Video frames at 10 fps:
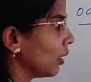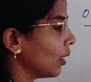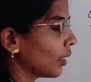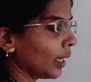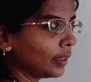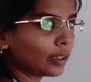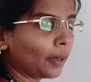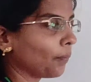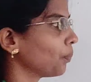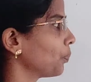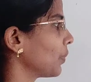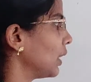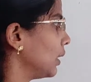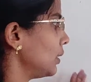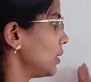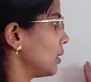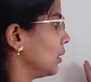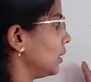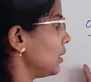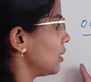Right?
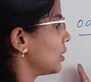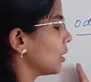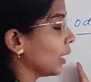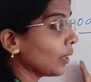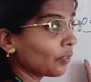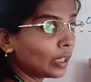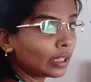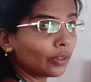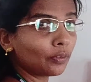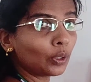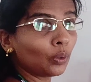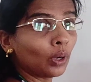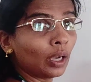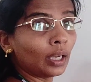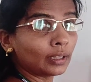This string will give you,